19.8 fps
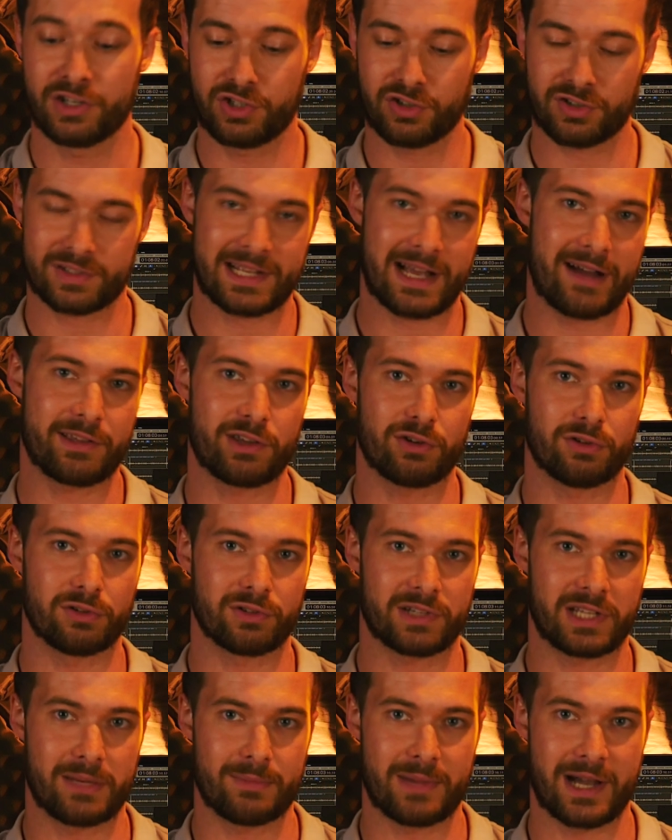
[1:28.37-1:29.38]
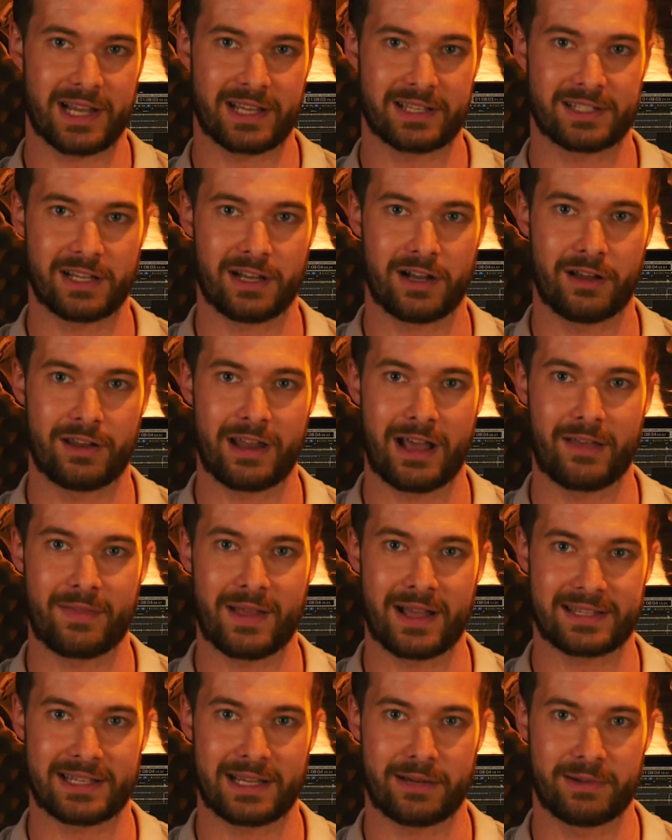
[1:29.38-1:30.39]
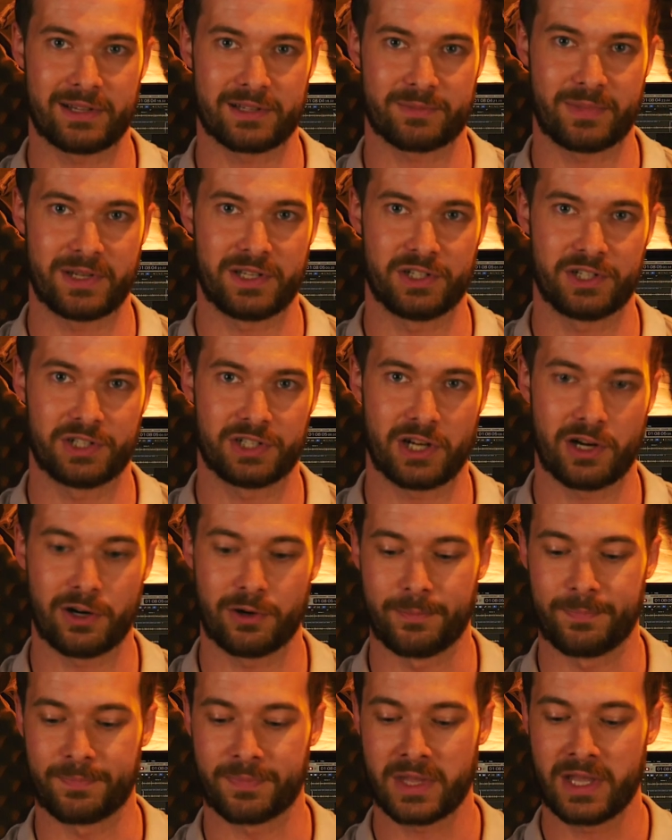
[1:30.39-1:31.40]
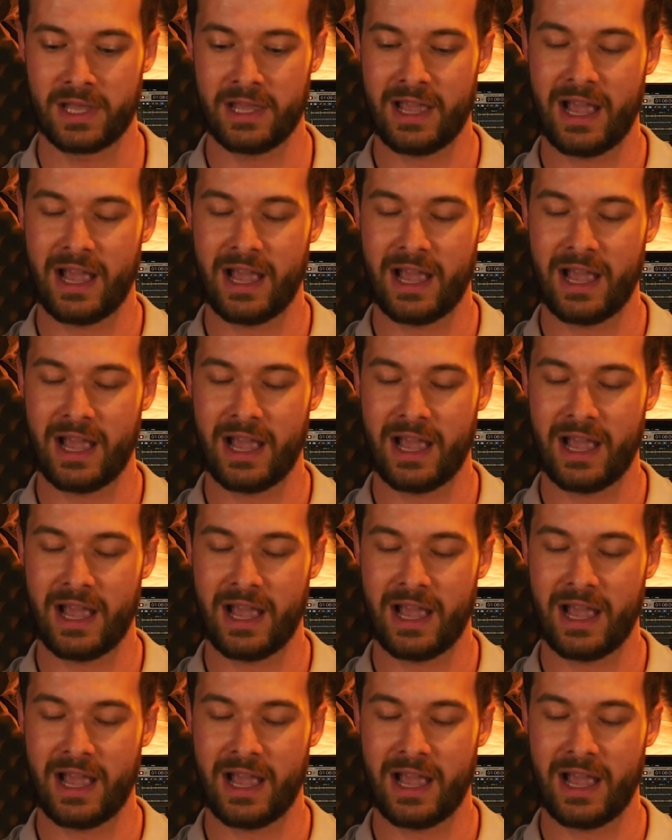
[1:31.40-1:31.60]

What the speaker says: Just how you're looking at my guitar now, that's how it's been shown.